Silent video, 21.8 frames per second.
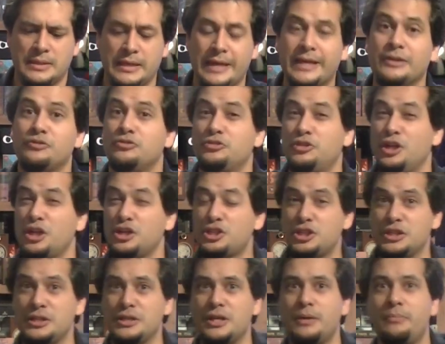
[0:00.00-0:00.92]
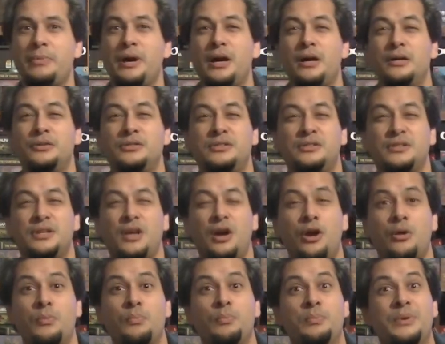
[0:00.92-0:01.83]
introduction about
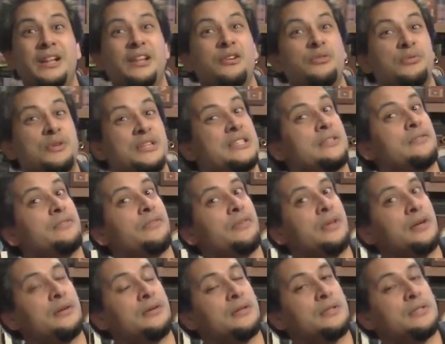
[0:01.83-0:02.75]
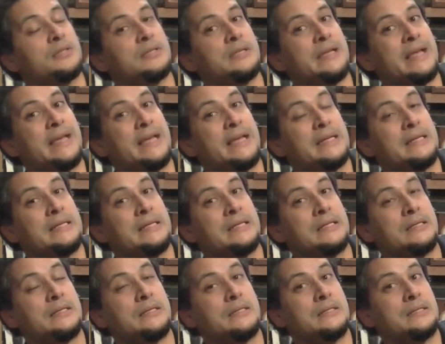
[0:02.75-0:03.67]
armillary spheres
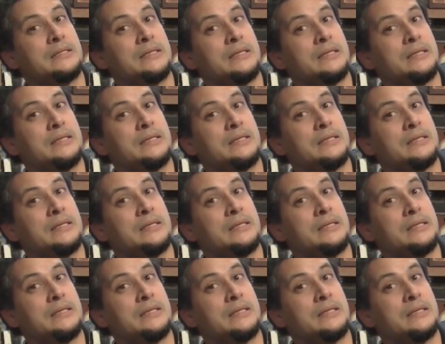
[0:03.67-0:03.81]
and